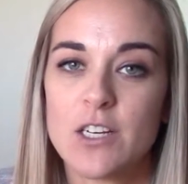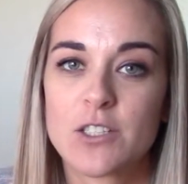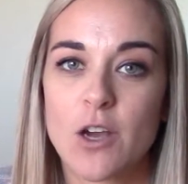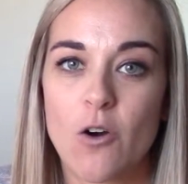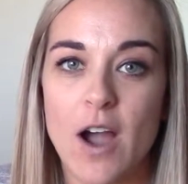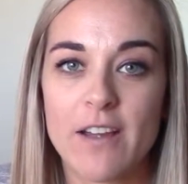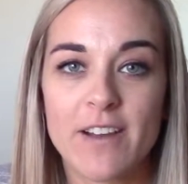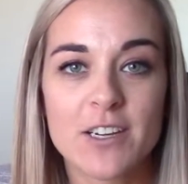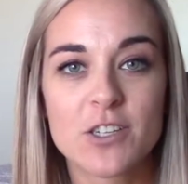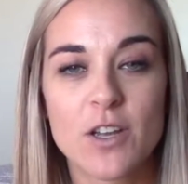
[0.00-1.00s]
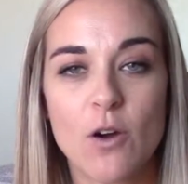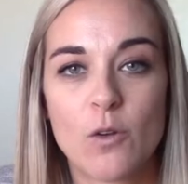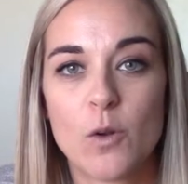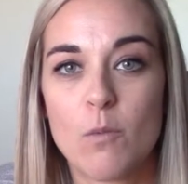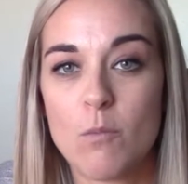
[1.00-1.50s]
So I've actually
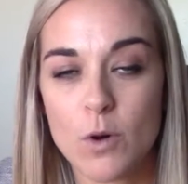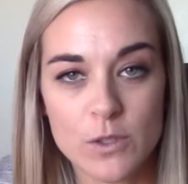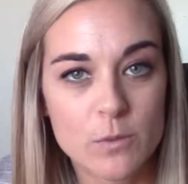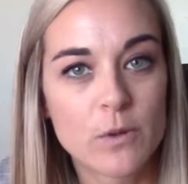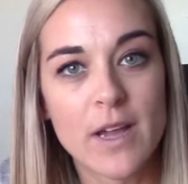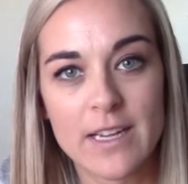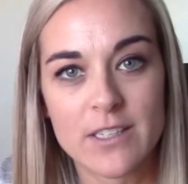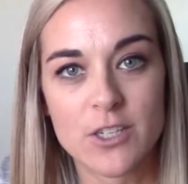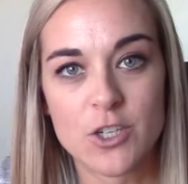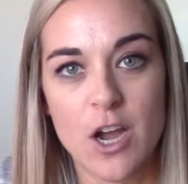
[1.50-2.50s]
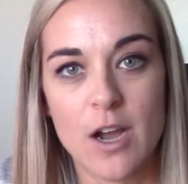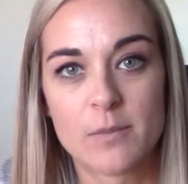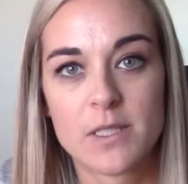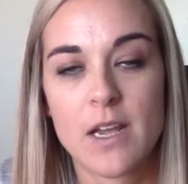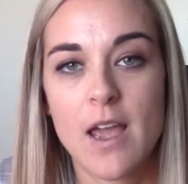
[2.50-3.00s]
owned multiple Etsy
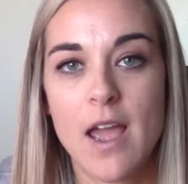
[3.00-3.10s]
shops.